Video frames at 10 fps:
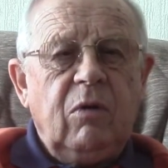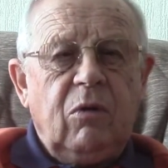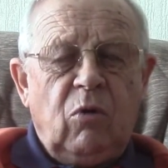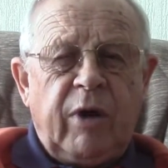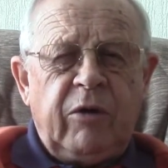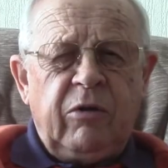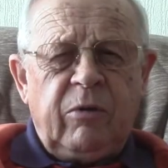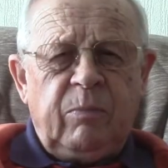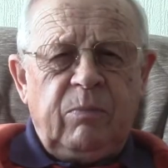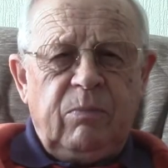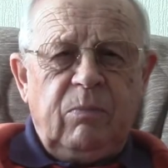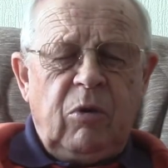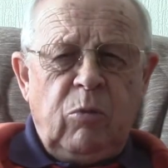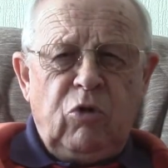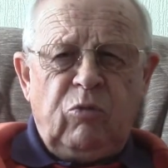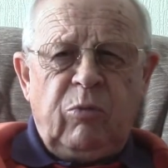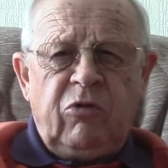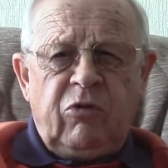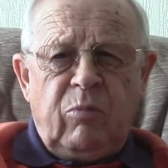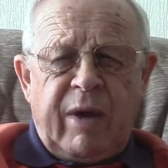who had
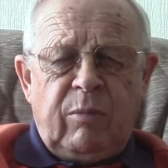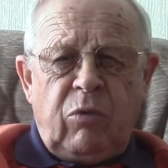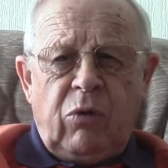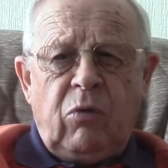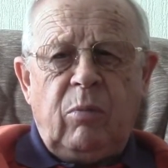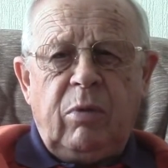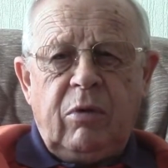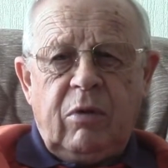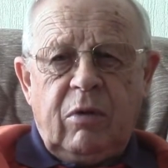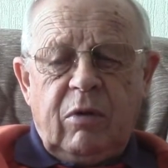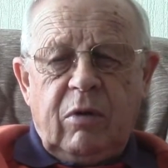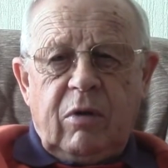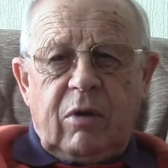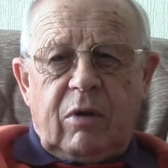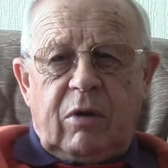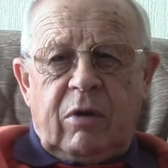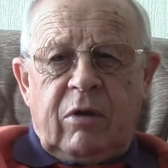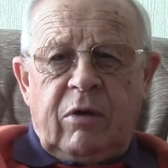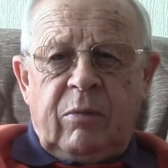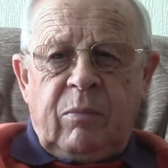amusements at Mablethorpe.
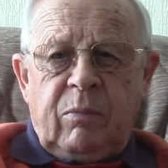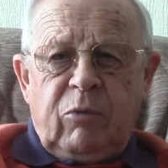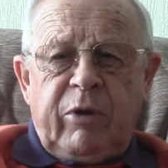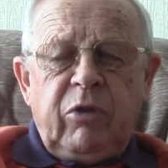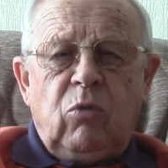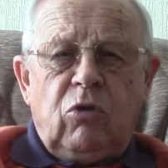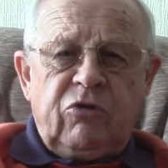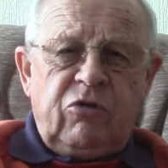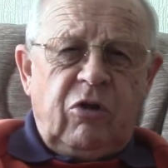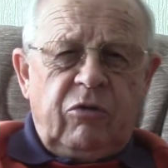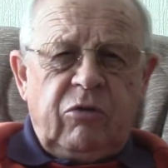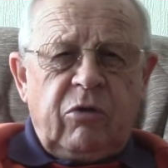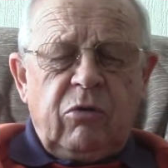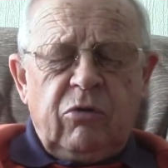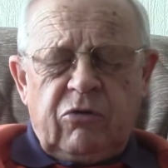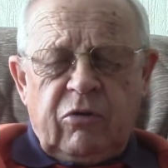But when the war started, of course,